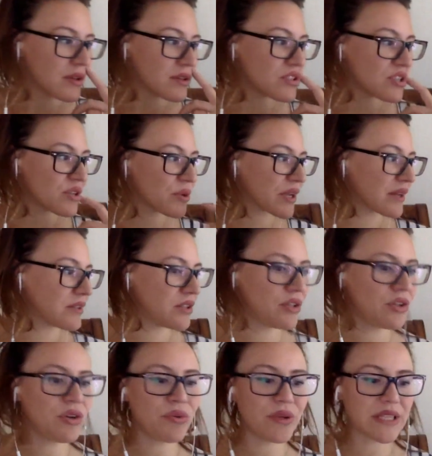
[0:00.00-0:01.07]
Shall we
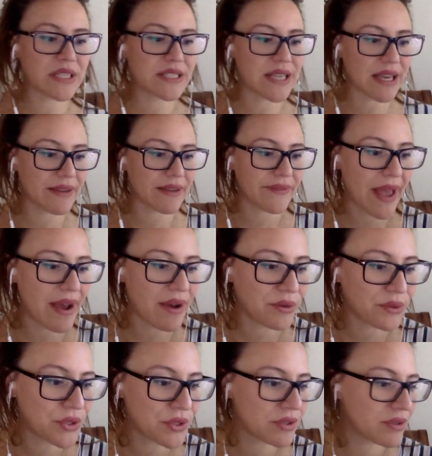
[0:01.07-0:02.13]
continue with the second
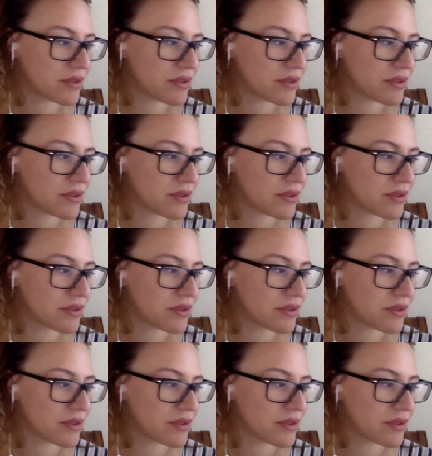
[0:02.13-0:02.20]
house?